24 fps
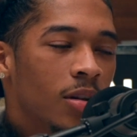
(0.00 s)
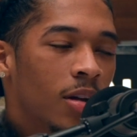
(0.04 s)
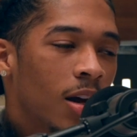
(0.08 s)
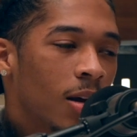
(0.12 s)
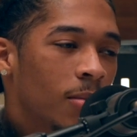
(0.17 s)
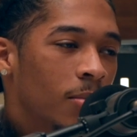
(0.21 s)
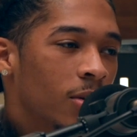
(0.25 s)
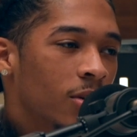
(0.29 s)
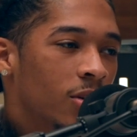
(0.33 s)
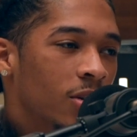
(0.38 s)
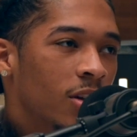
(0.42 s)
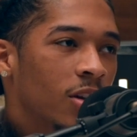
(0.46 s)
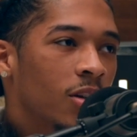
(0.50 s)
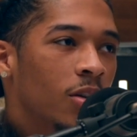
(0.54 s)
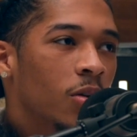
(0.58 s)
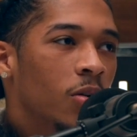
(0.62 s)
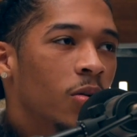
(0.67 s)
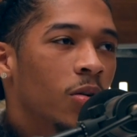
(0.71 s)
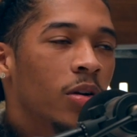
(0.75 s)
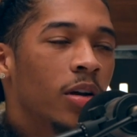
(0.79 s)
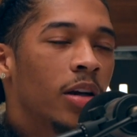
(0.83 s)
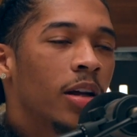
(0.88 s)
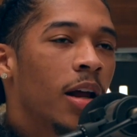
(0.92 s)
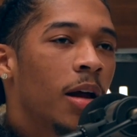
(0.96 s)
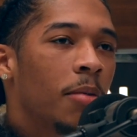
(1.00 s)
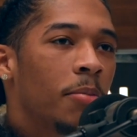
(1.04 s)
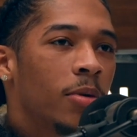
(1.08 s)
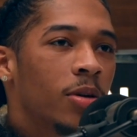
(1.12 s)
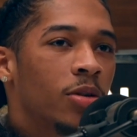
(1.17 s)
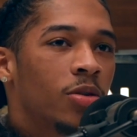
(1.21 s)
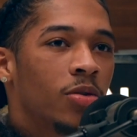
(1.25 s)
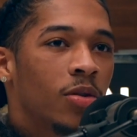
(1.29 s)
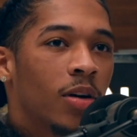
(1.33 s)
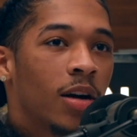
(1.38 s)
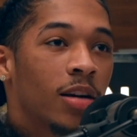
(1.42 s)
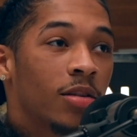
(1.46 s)
how much you're doing and how
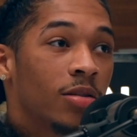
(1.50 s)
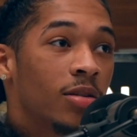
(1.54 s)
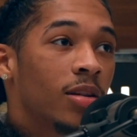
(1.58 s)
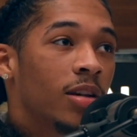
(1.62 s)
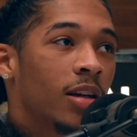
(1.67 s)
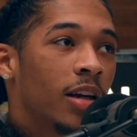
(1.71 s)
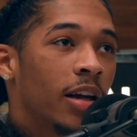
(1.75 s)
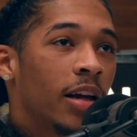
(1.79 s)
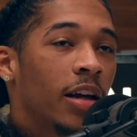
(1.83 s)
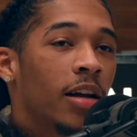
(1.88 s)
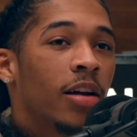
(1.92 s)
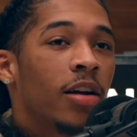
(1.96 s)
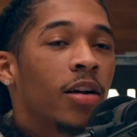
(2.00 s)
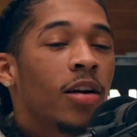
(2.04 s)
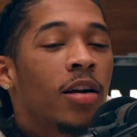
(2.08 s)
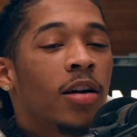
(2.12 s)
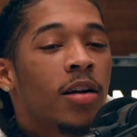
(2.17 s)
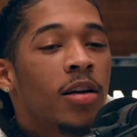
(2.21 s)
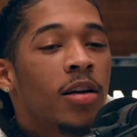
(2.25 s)
much you actually care.